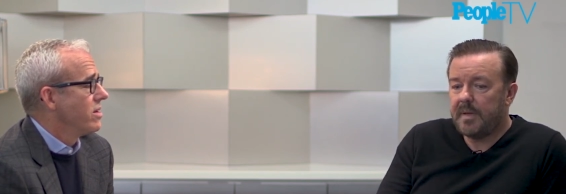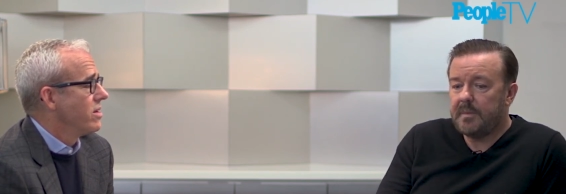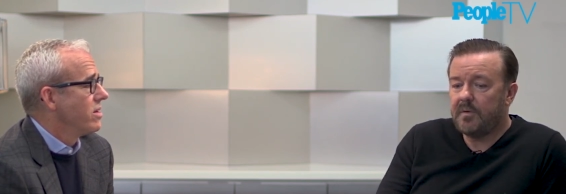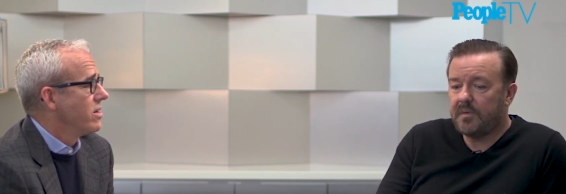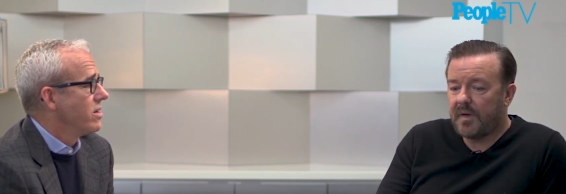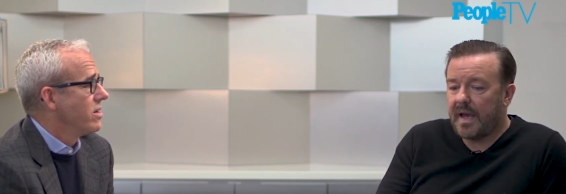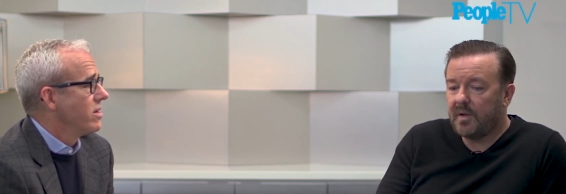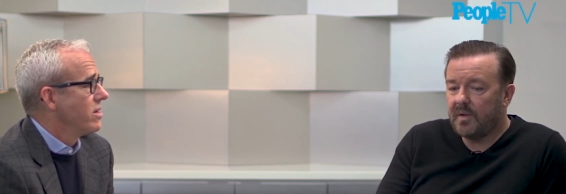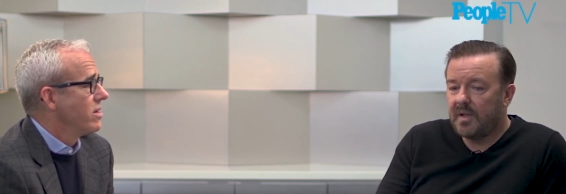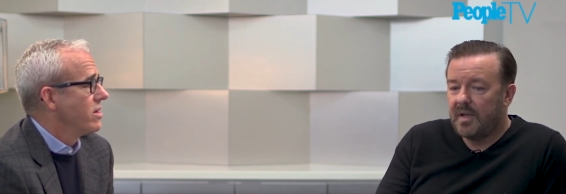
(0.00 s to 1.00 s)
Speaker 1: people
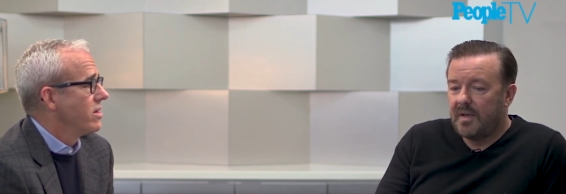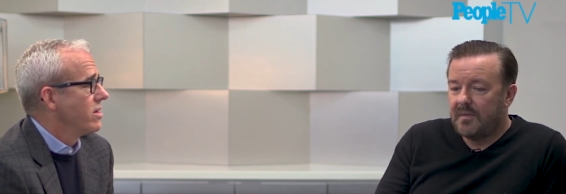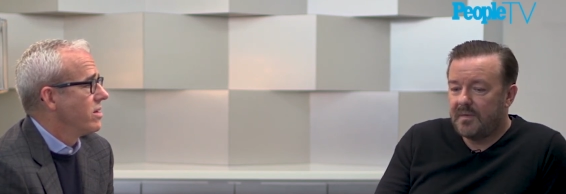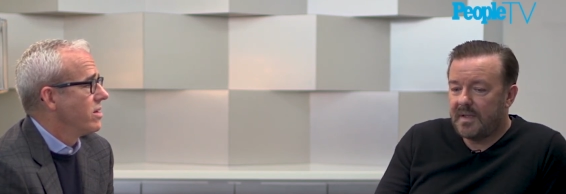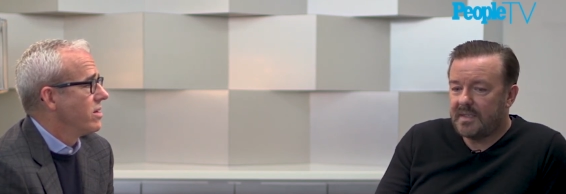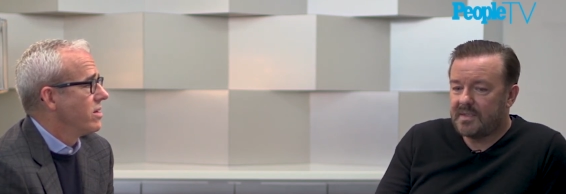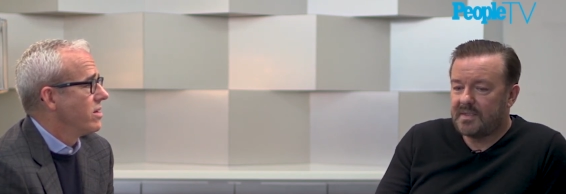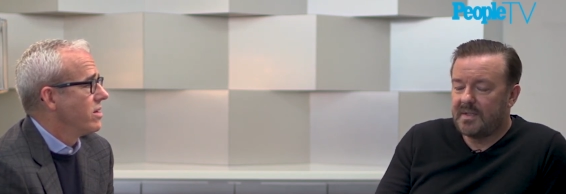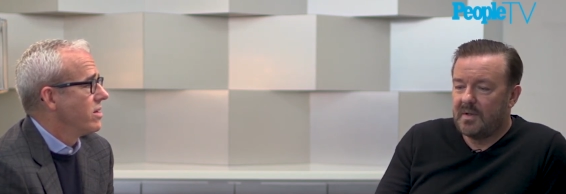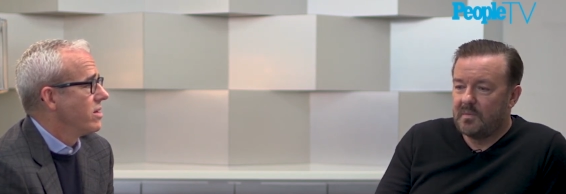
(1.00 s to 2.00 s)
fell for
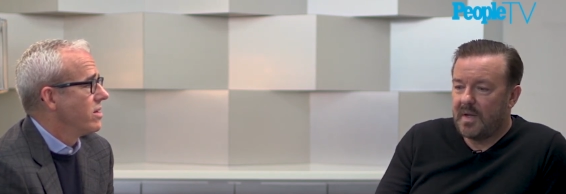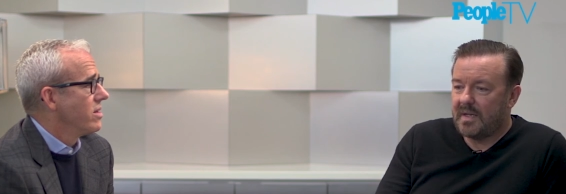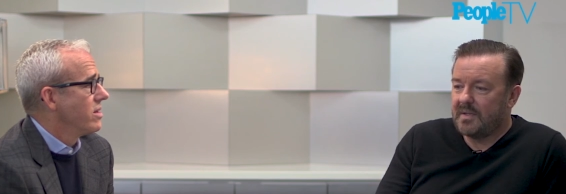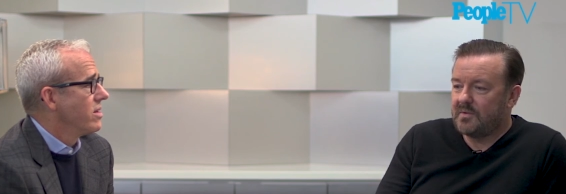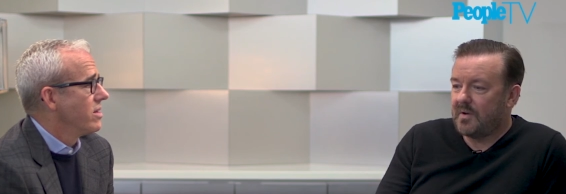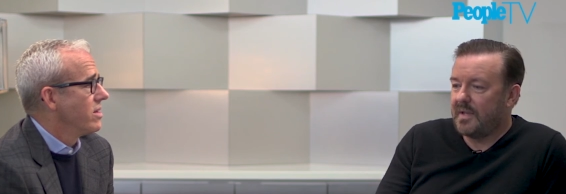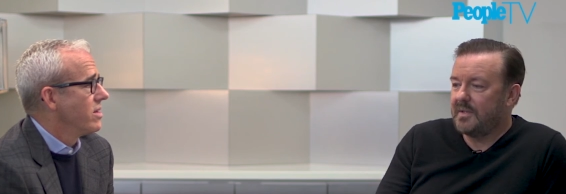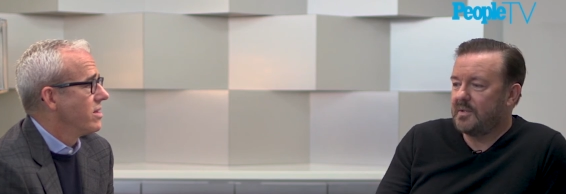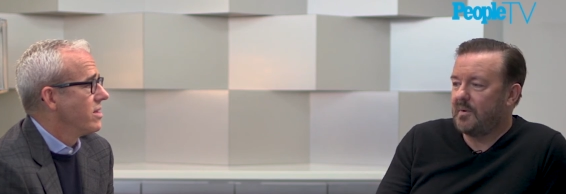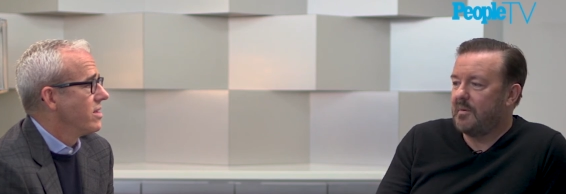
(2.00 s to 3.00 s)
this. We're going to
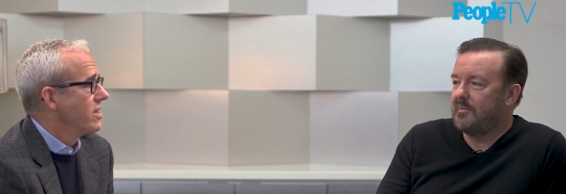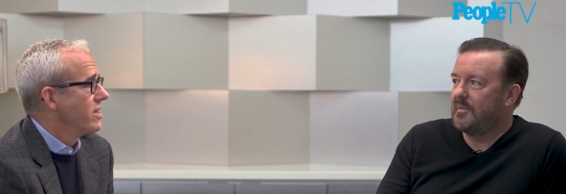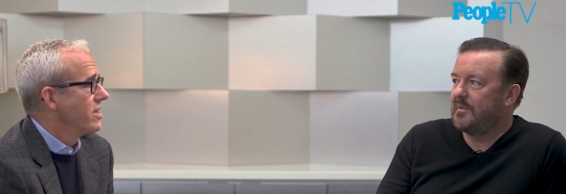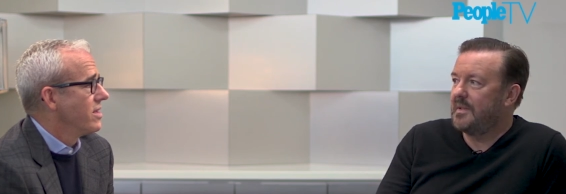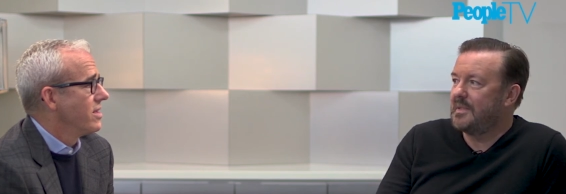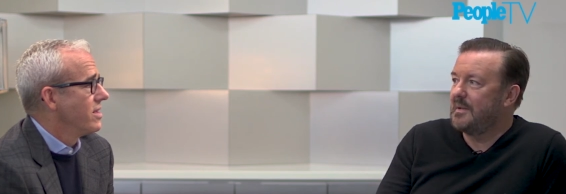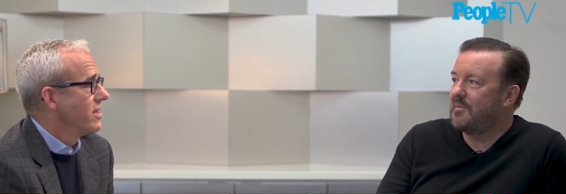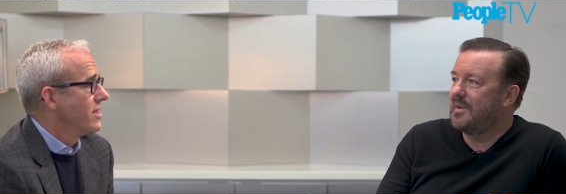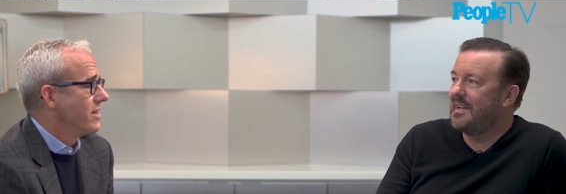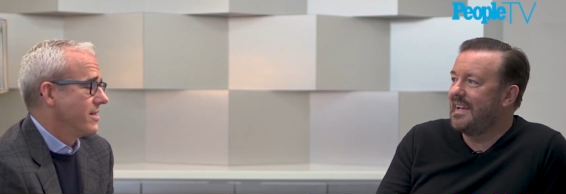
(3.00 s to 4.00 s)
drain the swamp of this
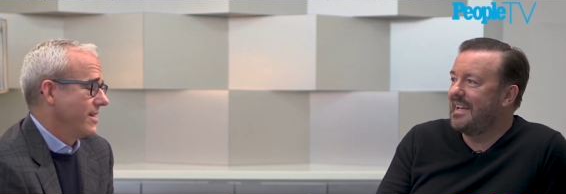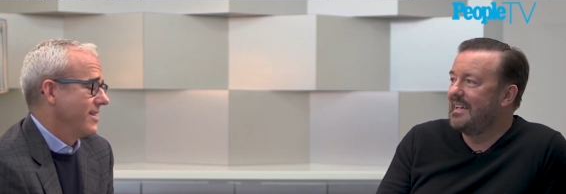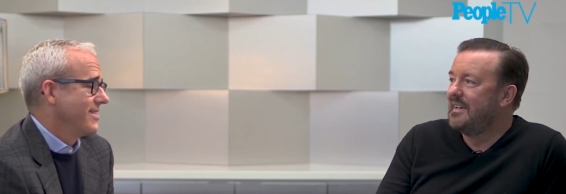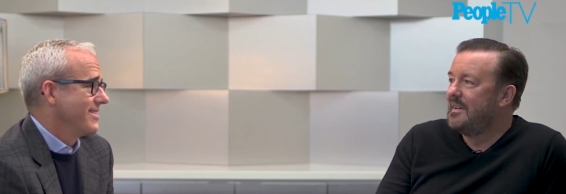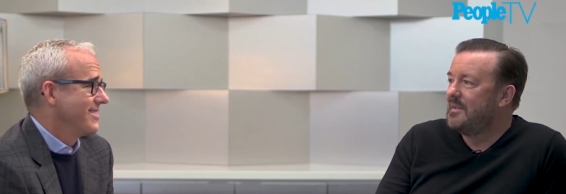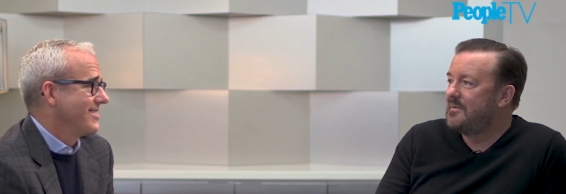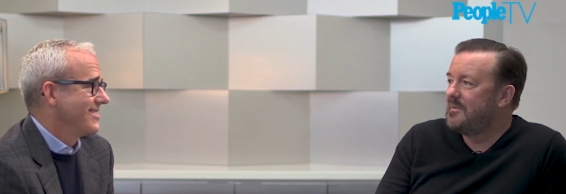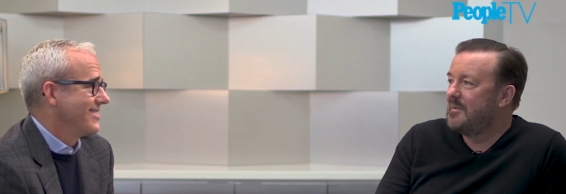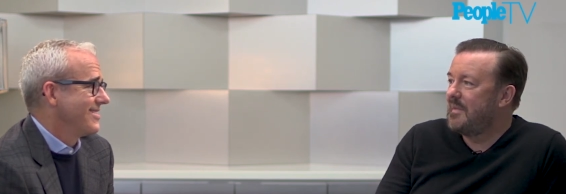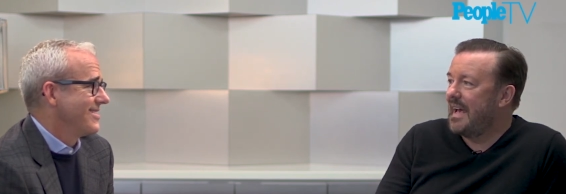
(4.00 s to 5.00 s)
liberal elite
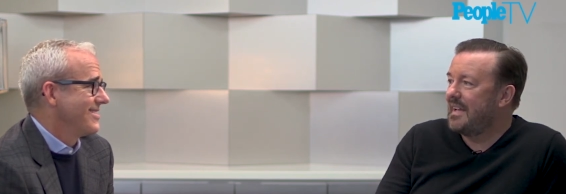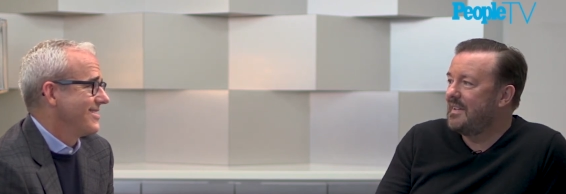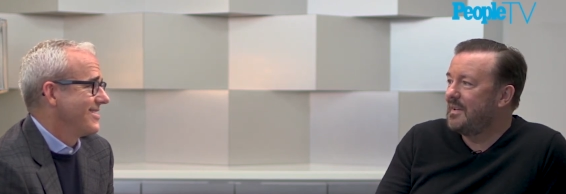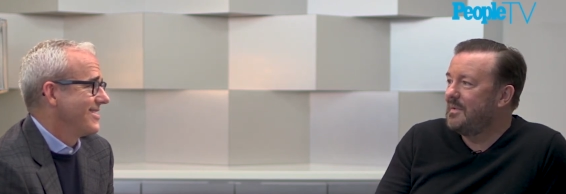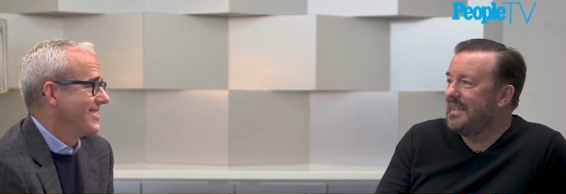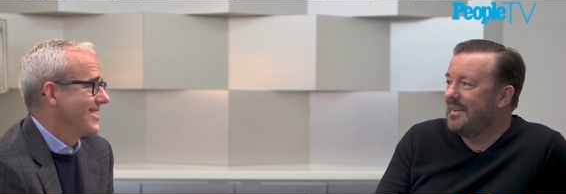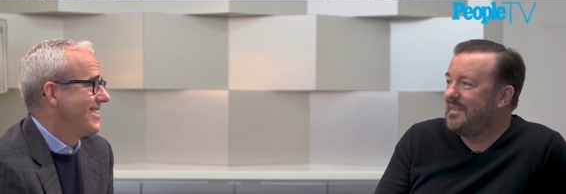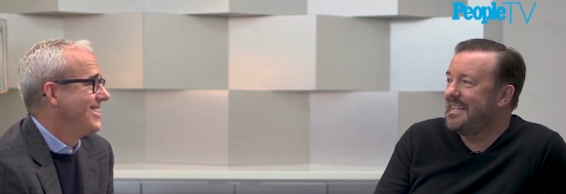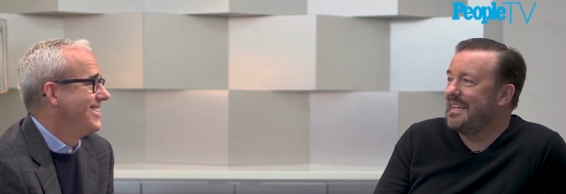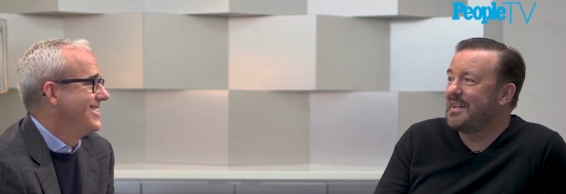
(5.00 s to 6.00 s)
from a man who
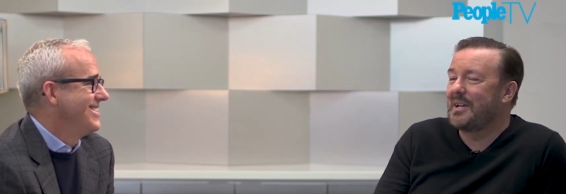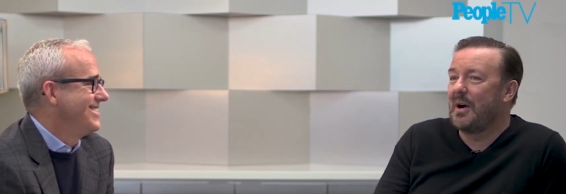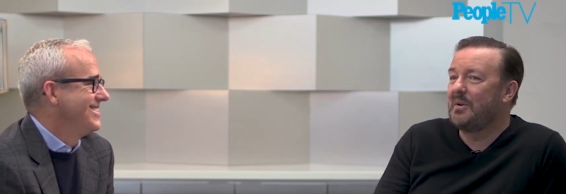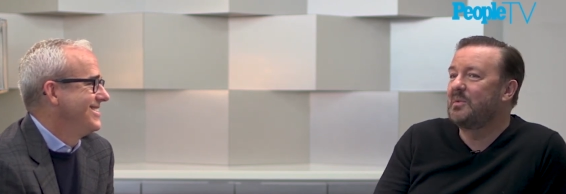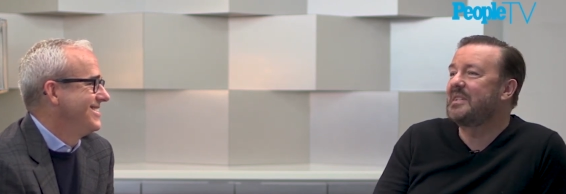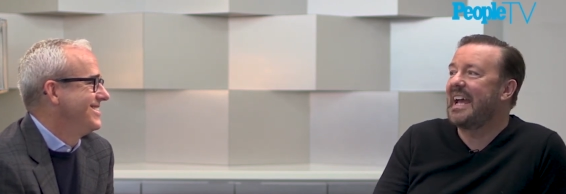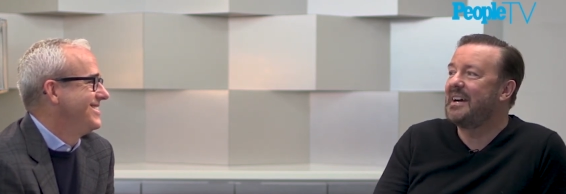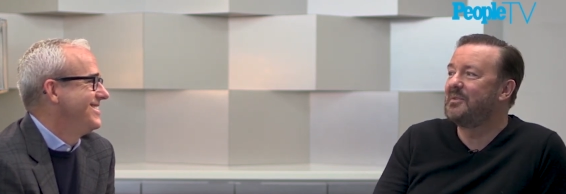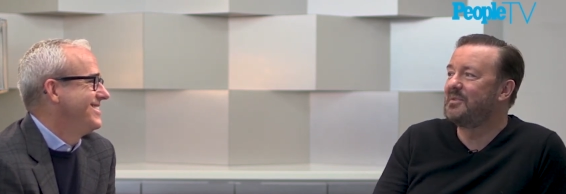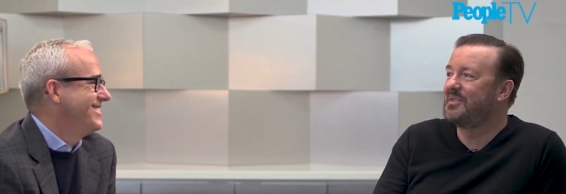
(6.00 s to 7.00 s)
lives in a gold
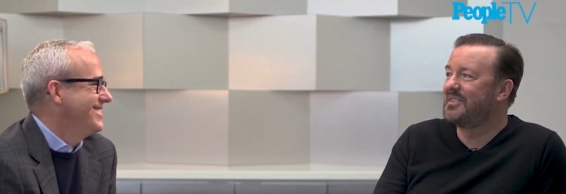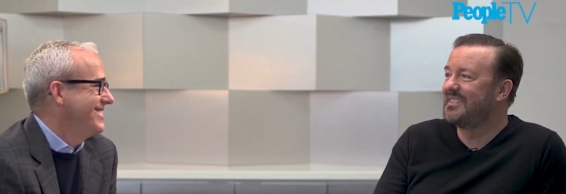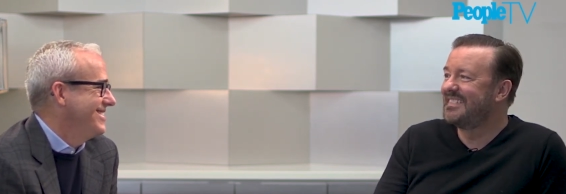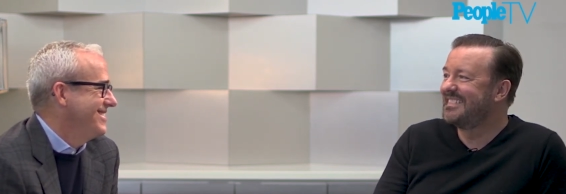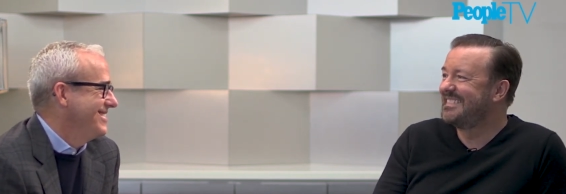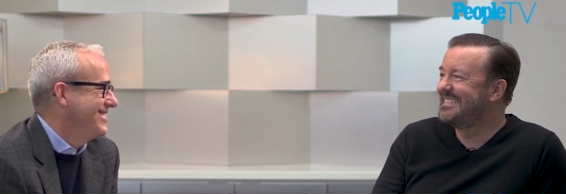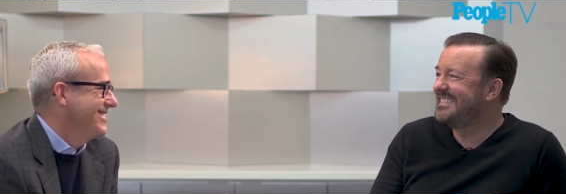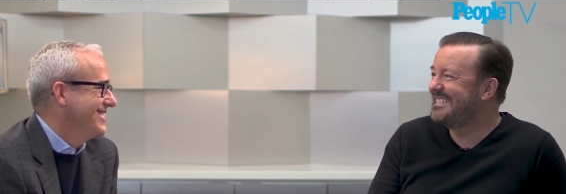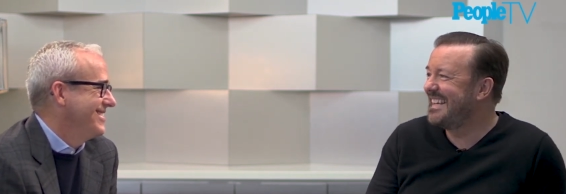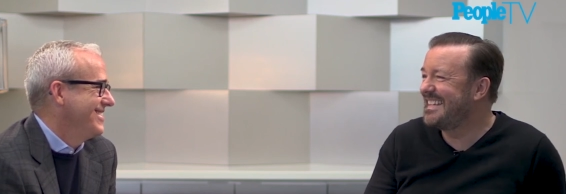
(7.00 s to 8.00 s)
house.
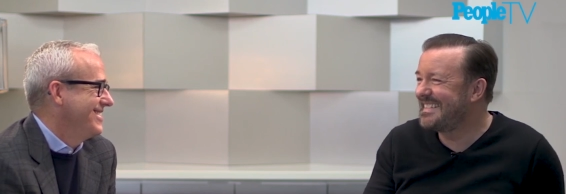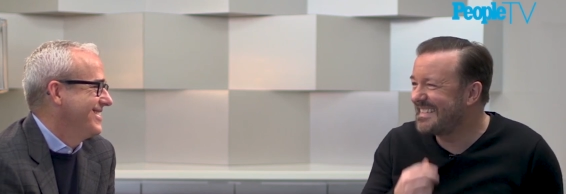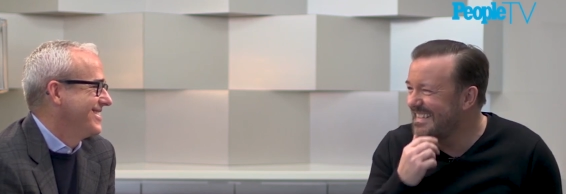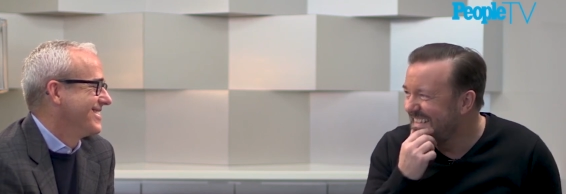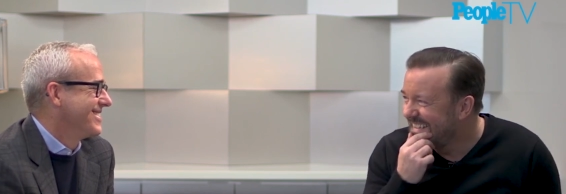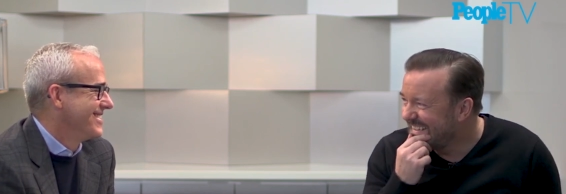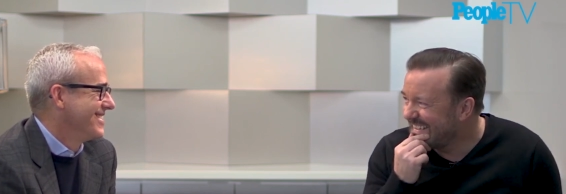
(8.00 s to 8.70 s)
That's